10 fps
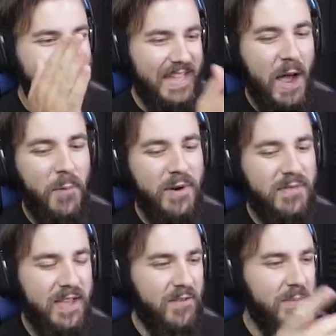That would
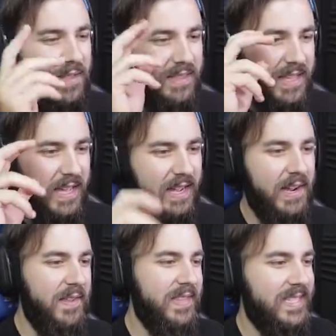have given me the
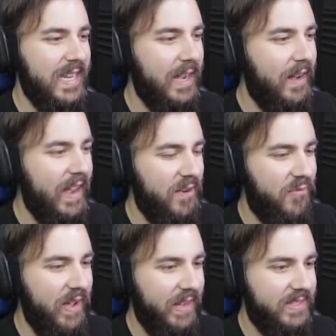uh, the sunlight
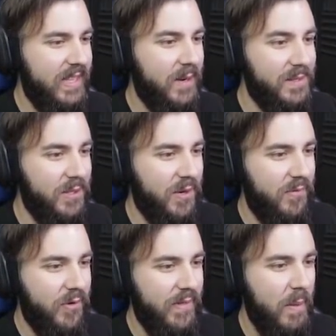effect that I was looking
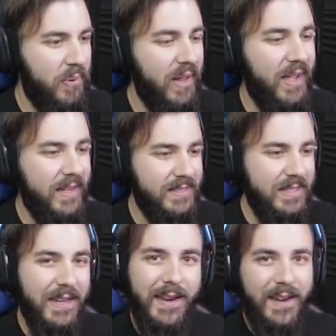for. That
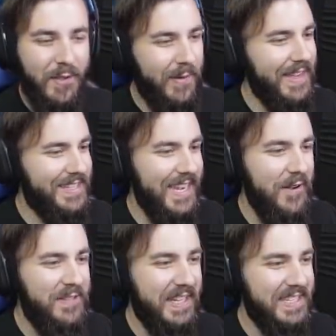plant. The one that
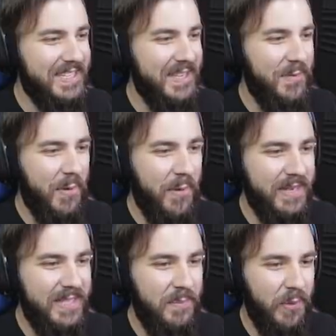saved us when we
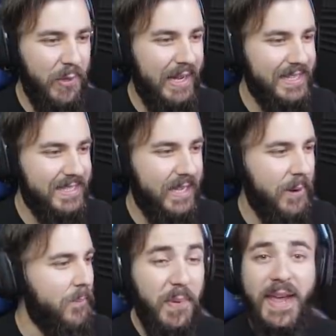went to the blue last
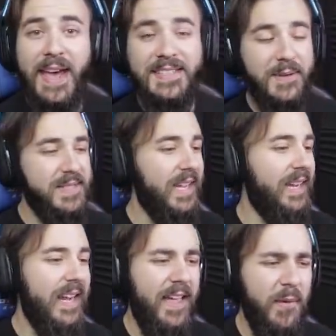time. But yeah, as I was
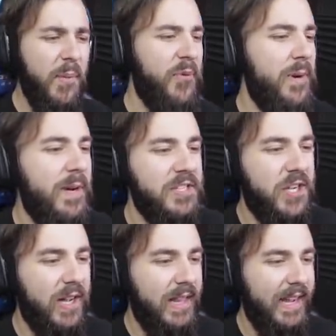saying, now that we pretty much
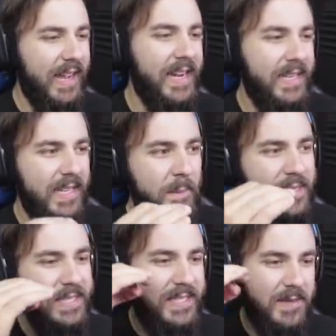got like unlimited